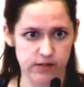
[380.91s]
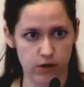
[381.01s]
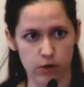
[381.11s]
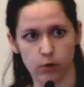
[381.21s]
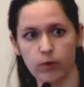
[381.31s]

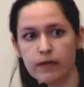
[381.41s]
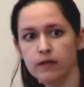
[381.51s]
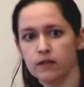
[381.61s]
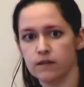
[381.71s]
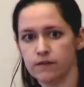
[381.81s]
So
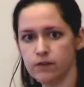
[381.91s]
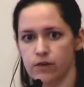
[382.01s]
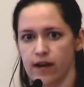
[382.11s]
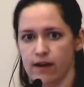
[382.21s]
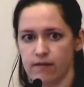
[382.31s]
if
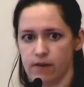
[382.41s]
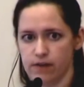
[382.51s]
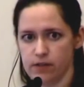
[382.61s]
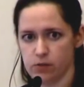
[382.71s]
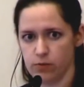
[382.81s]
you have
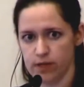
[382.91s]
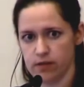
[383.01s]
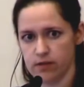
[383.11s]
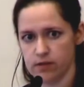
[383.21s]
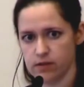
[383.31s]
all these
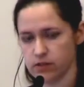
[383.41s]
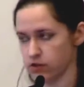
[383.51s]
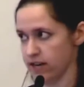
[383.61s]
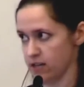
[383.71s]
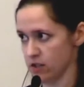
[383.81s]
weird,
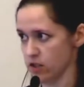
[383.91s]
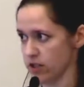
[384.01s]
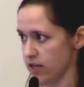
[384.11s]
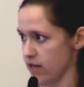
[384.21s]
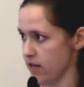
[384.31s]

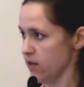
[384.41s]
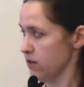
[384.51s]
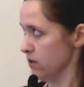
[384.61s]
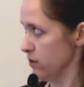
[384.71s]
strange-looking,